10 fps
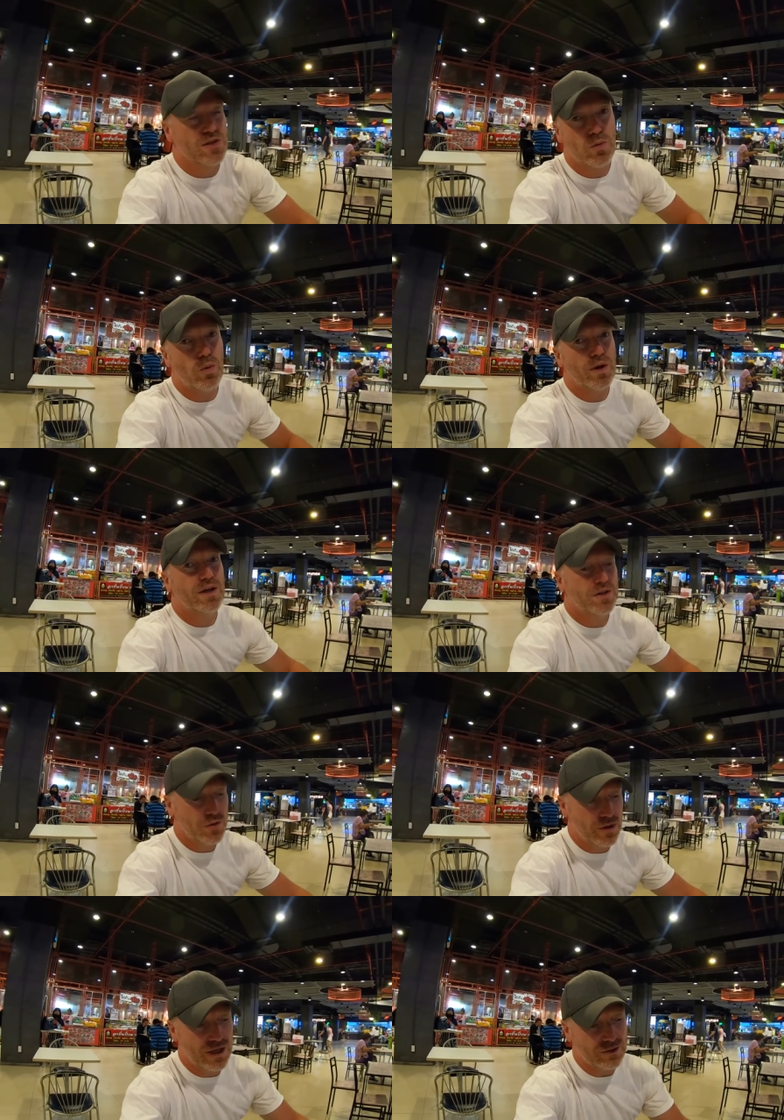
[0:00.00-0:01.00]
So what we're gonna
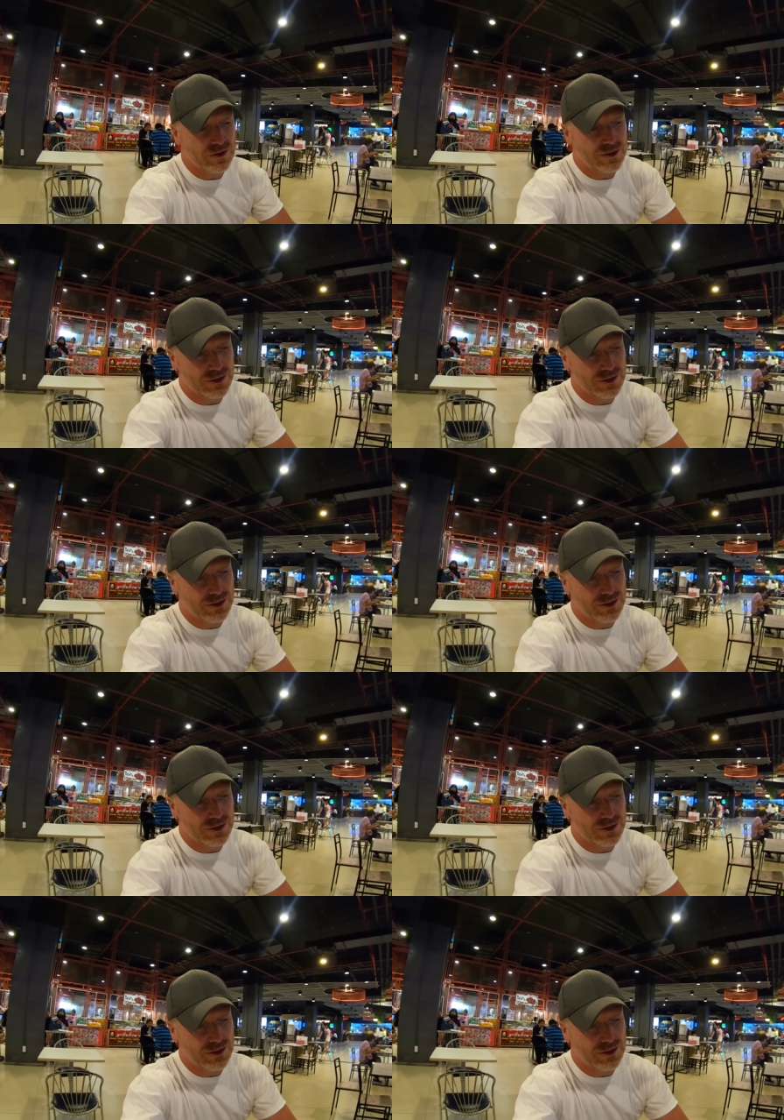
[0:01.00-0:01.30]
do now